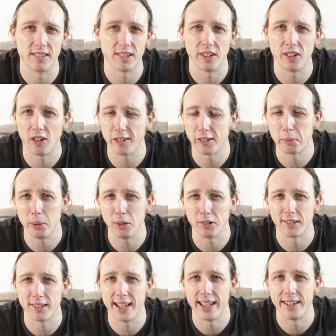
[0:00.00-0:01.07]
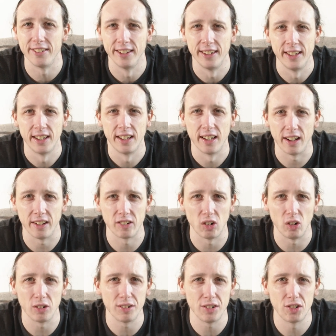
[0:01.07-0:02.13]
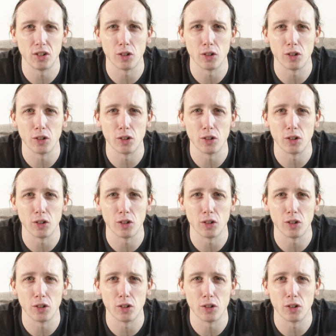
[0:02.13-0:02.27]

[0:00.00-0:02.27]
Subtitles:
So the hospital said, as long as